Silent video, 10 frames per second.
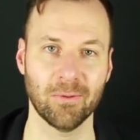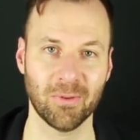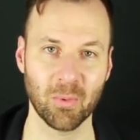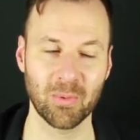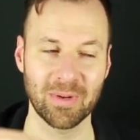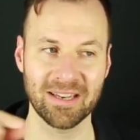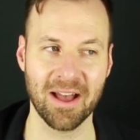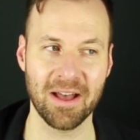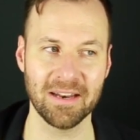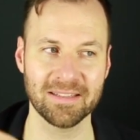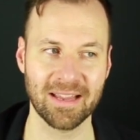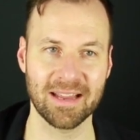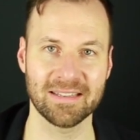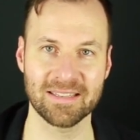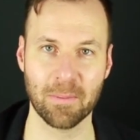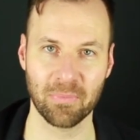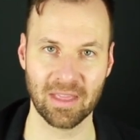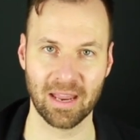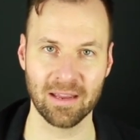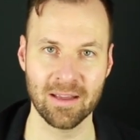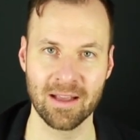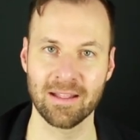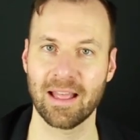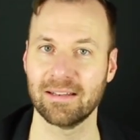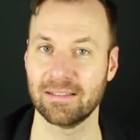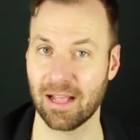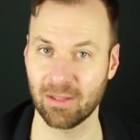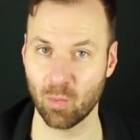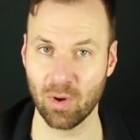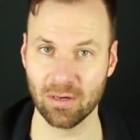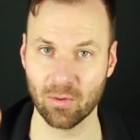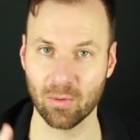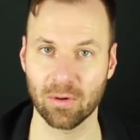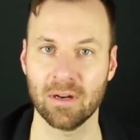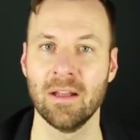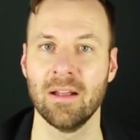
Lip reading: So when we tonicize something that is not the 1 chord,